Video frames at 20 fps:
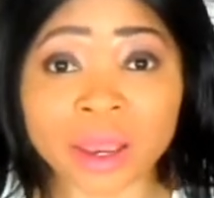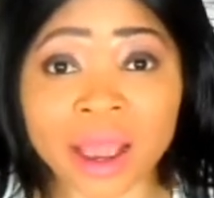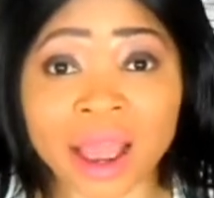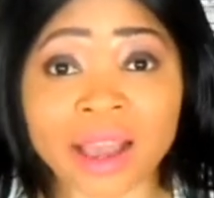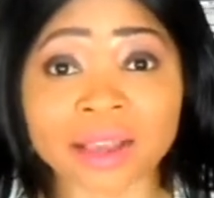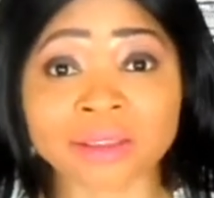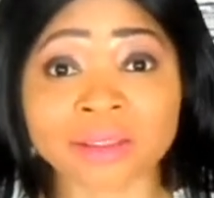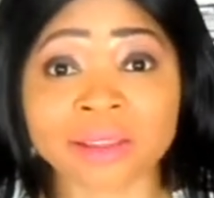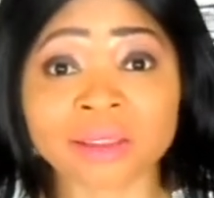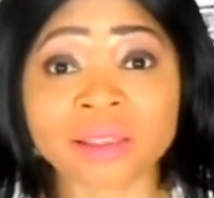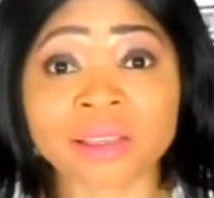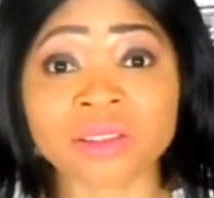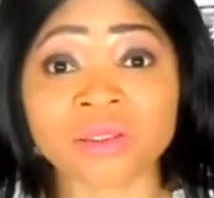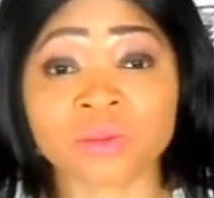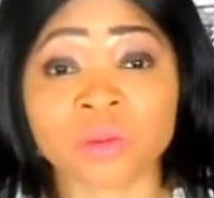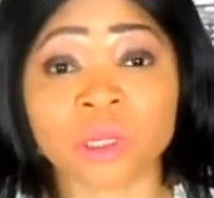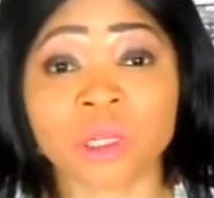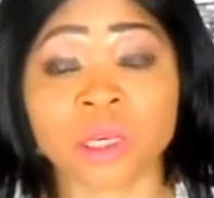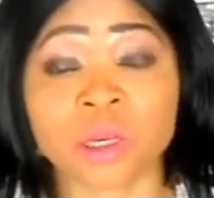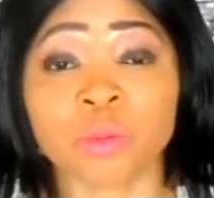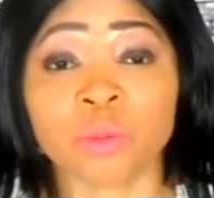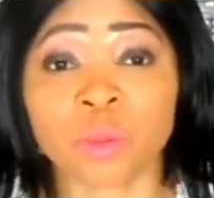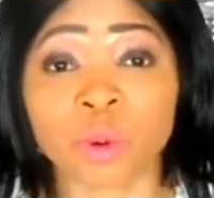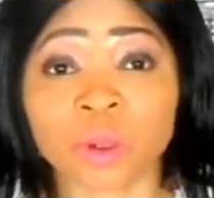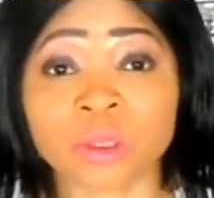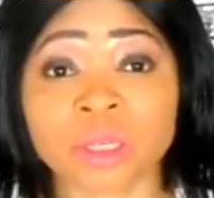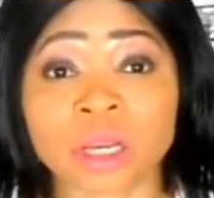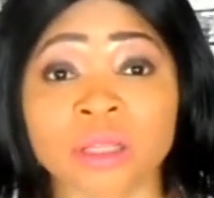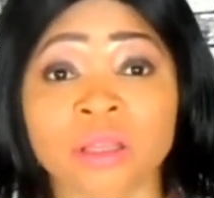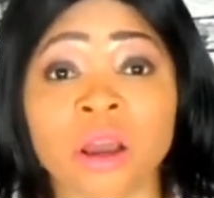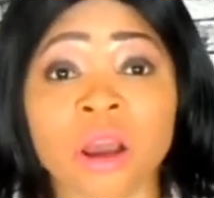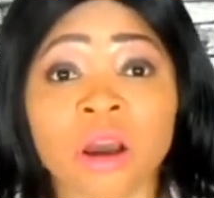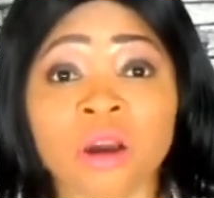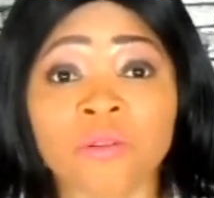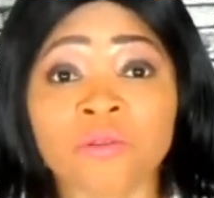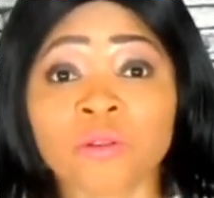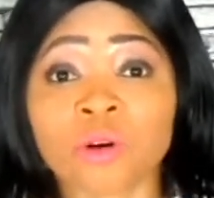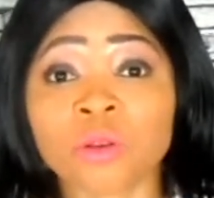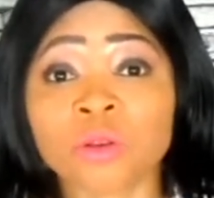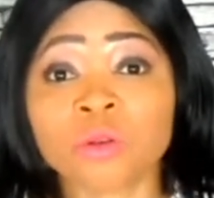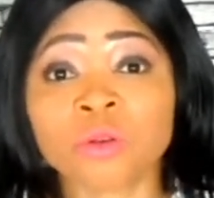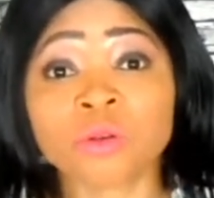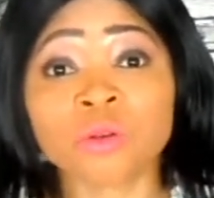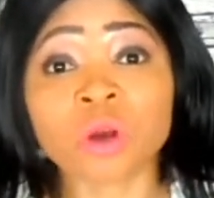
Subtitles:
guys. It is really important. For